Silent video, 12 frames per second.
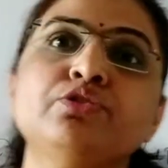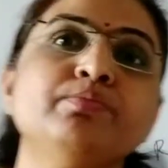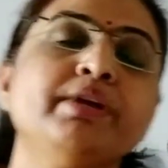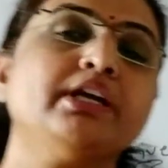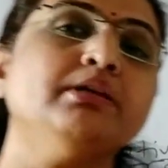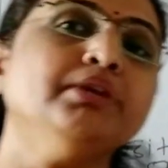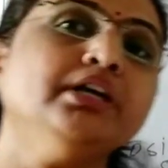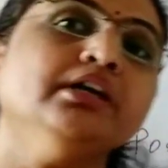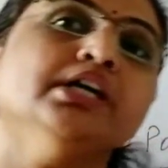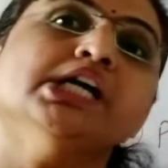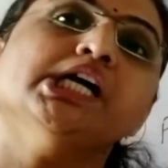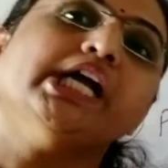to become a
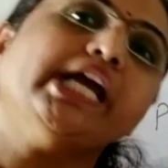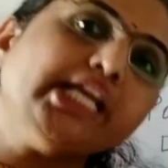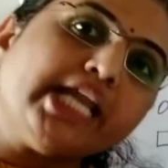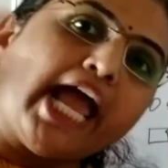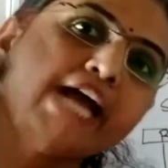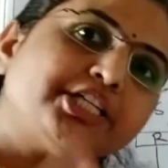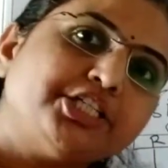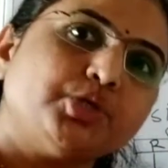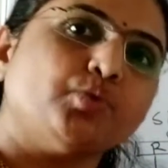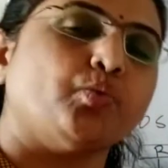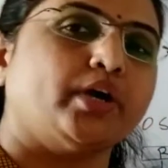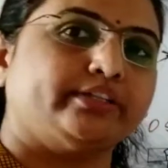
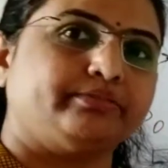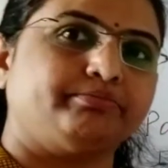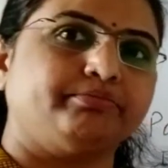inactive one.